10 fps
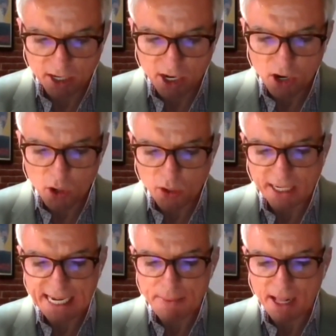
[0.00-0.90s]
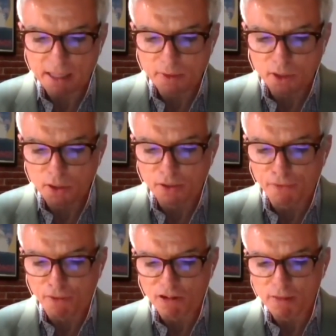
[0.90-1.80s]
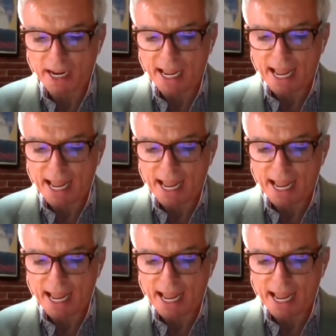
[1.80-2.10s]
Or you can email them to the forum